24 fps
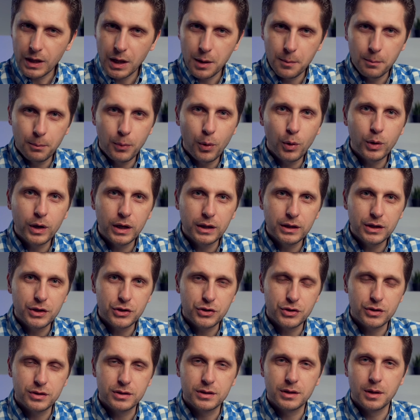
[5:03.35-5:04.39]

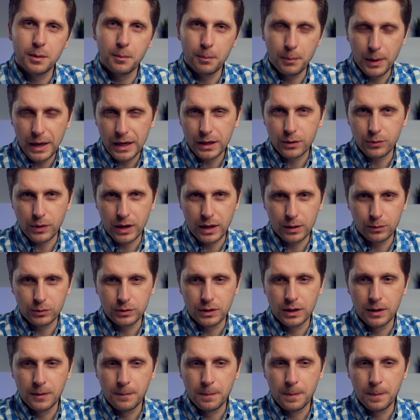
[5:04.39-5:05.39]
bokeh-licious background,